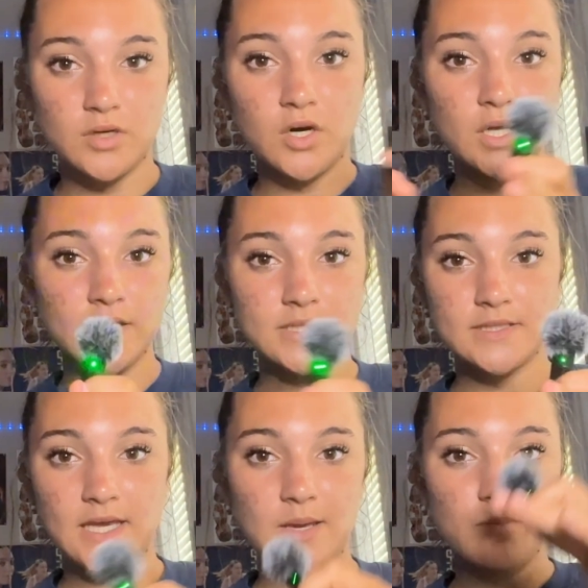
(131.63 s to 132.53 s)
on the
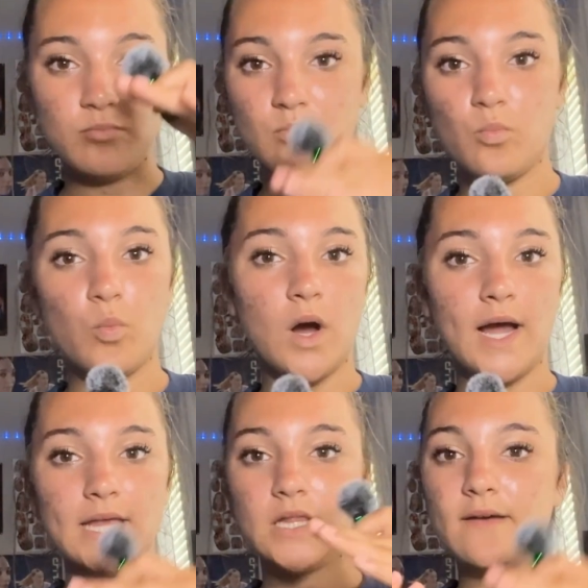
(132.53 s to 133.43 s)
same
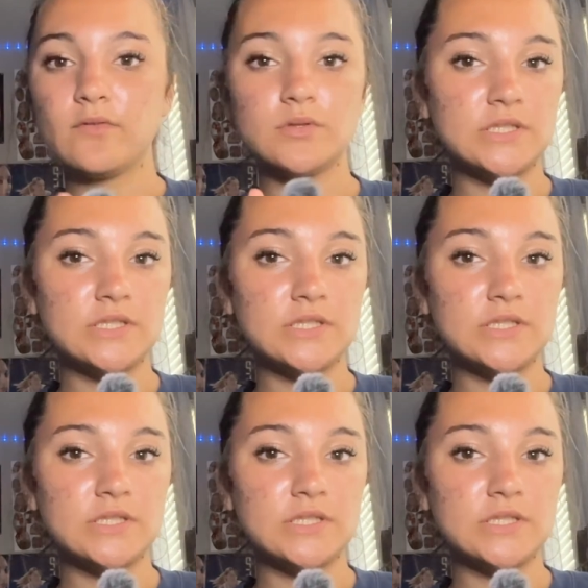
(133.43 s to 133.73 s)
y level.